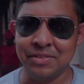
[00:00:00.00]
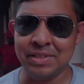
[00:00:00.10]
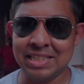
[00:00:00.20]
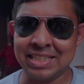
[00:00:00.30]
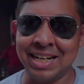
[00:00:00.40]
will
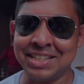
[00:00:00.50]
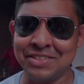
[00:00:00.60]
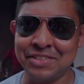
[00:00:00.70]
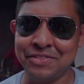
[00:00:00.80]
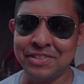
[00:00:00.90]
start our
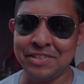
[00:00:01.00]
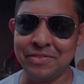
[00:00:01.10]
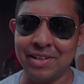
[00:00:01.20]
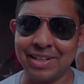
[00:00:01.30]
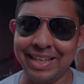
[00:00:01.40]
food
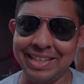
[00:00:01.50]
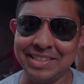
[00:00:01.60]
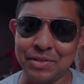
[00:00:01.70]
vlog in